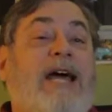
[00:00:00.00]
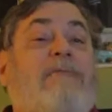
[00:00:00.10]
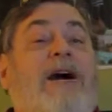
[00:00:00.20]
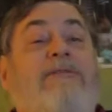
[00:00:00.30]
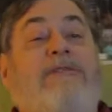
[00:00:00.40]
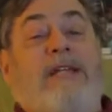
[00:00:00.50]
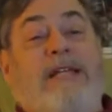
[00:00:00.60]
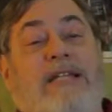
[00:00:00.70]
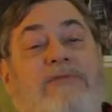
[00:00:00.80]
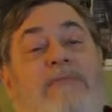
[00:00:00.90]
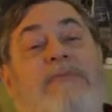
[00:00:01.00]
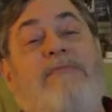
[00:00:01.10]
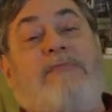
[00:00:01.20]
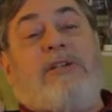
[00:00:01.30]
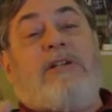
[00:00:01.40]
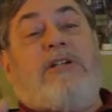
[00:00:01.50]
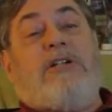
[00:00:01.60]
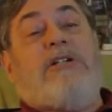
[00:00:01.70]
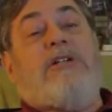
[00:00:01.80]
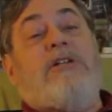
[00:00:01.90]
And my feeling is, well, people
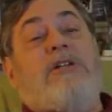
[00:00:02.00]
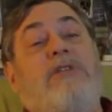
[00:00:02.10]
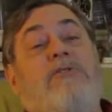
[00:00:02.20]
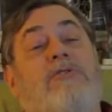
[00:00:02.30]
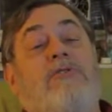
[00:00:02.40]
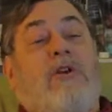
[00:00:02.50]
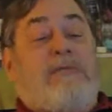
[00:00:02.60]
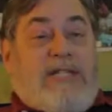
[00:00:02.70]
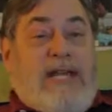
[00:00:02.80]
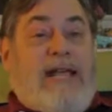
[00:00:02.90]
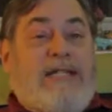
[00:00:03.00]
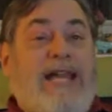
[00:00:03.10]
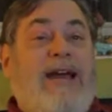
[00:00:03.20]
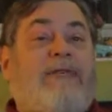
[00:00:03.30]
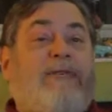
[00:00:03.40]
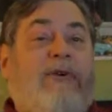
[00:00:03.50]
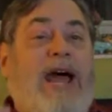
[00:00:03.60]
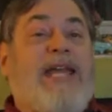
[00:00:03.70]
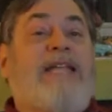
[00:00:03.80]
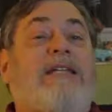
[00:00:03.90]
learn through their own mistakes. They have a
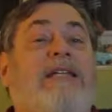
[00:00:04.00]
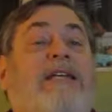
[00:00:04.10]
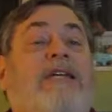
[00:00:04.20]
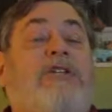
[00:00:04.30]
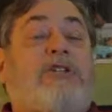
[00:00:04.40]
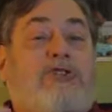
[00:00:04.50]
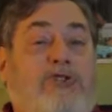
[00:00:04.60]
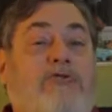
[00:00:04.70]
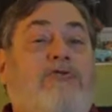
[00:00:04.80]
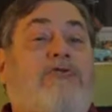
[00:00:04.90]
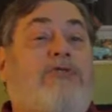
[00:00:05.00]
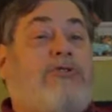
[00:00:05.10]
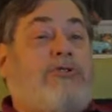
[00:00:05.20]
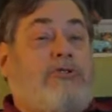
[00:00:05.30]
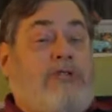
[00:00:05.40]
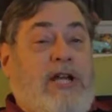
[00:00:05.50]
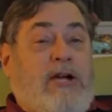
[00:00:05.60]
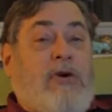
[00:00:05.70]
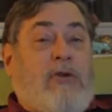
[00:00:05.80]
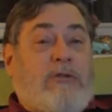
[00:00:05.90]
right to choose
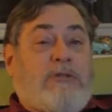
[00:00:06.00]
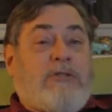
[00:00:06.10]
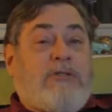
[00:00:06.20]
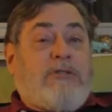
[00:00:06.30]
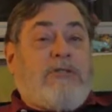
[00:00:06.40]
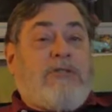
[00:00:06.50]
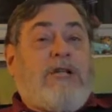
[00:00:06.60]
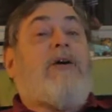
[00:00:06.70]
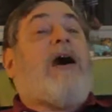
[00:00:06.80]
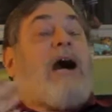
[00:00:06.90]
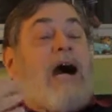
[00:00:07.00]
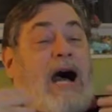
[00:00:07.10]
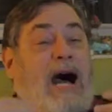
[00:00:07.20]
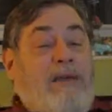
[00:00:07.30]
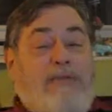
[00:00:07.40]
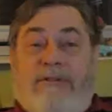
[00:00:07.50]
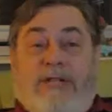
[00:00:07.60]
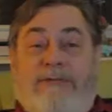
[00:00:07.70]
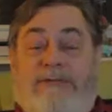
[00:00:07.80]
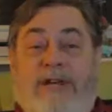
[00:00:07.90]
their goals. Now, I'm
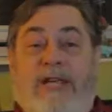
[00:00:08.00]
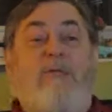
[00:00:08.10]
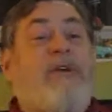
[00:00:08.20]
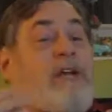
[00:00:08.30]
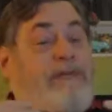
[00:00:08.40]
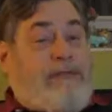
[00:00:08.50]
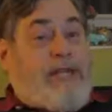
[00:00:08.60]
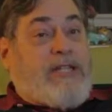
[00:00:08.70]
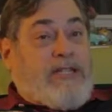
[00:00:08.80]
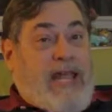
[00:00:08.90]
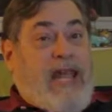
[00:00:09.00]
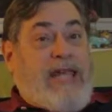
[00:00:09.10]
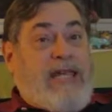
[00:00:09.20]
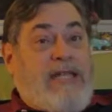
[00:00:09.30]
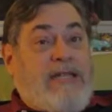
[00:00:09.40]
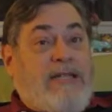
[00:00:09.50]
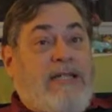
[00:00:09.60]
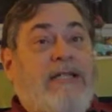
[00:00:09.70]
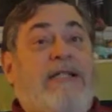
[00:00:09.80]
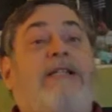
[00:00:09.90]
perfectly free, we are free to say,
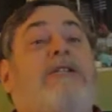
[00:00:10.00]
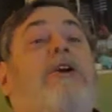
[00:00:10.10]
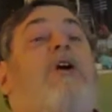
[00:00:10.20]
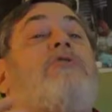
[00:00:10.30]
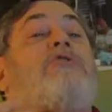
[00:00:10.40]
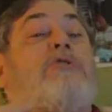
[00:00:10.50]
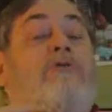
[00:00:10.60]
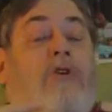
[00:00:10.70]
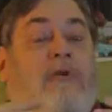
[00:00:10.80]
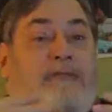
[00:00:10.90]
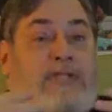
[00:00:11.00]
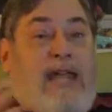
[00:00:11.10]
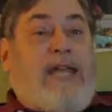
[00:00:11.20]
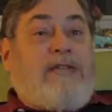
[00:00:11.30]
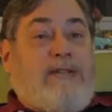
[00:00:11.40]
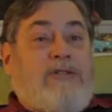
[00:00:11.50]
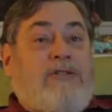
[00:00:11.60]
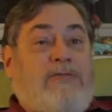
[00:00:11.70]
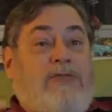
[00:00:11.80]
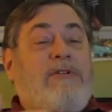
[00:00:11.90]
no, you shouldn't form a state,
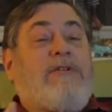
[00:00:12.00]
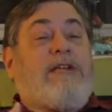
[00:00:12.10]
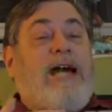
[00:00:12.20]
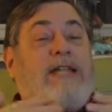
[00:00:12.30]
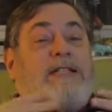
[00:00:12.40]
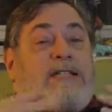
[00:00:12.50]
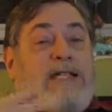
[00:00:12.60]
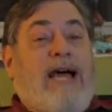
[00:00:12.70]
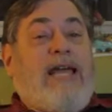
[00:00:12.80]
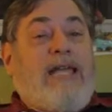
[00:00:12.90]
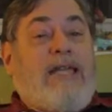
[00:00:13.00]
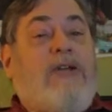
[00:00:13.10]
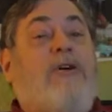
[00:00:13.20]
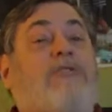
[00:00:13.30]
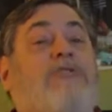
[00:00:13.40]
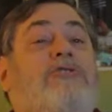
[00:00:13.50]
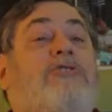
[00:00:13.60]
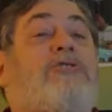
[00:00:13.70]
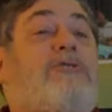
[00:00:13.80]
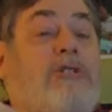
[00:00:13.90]
you should form a different kind of society. No, you shouldn't